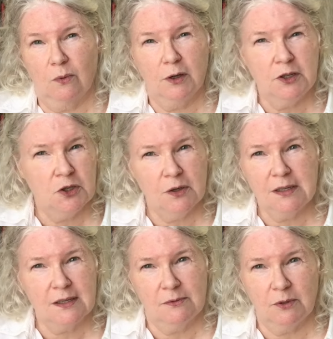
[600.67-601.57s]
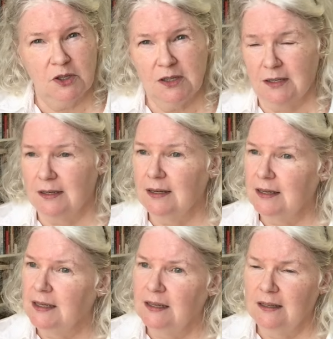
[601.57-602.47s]
word choices were just
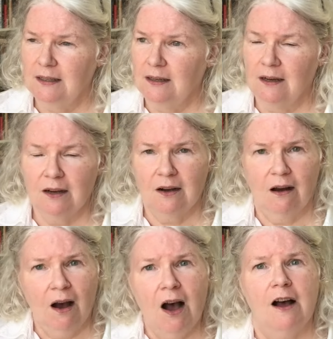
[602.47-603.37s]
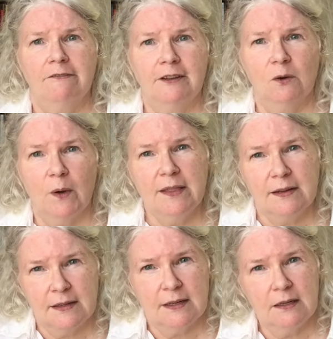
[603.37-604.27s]
off in a way
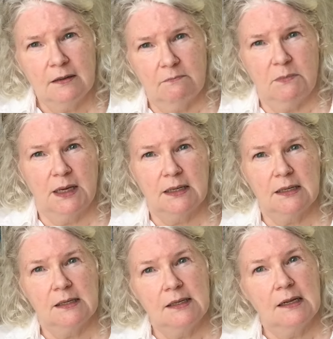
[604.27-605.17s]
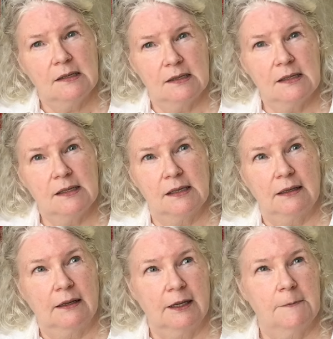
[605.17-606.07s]
that didn't make sense
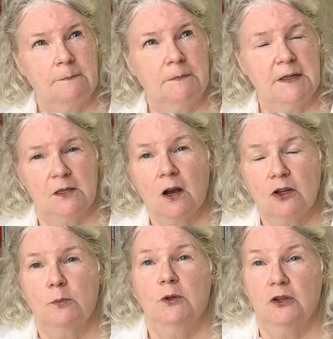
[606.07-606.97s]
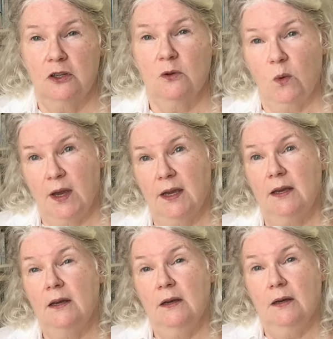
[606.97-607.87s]
um, as a contribution to the way
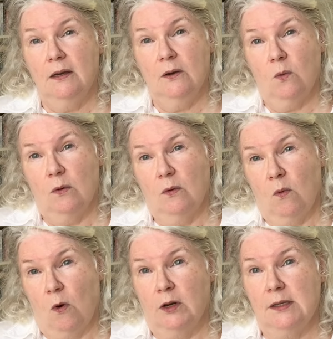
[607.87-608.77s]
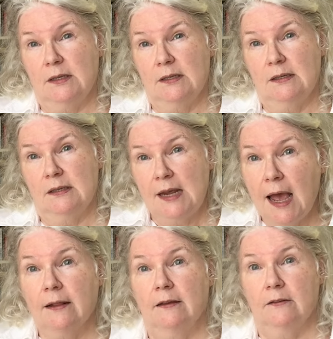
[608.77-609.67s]
Ward is
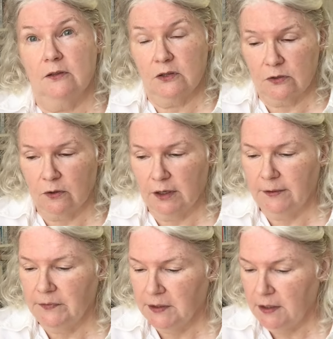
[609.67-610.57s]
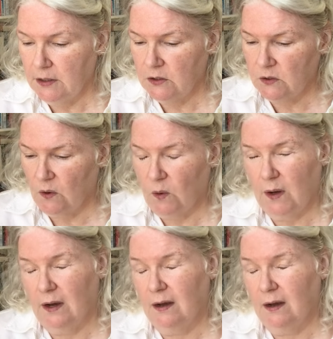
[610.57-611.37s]
telling the story. So,